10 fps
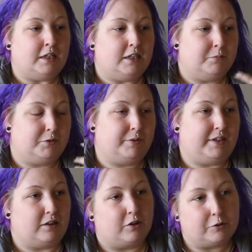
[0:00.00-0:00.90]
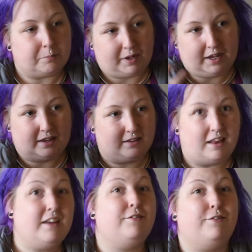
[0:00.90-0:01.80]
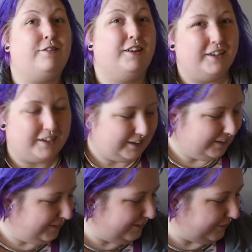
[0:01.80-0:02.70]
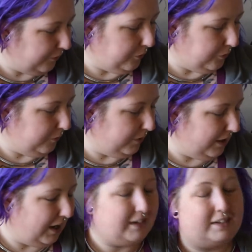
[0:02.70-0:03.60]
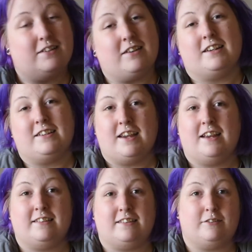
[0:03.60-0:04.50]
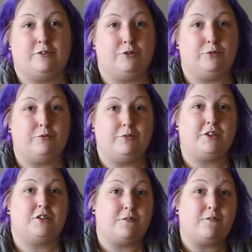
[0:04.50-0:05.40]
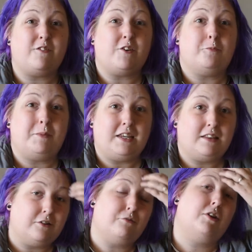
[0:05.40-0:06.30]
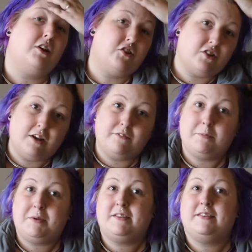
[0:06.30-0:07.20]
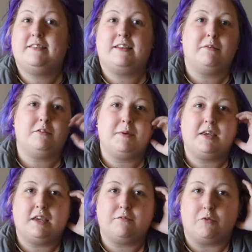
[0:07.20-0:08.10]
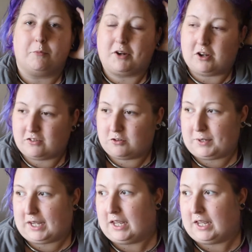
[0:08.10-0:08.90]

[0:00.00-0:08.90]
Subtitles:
between LARP and life, so I did not get a chance to finish filming the creation of the pieces that I was making for my costuming.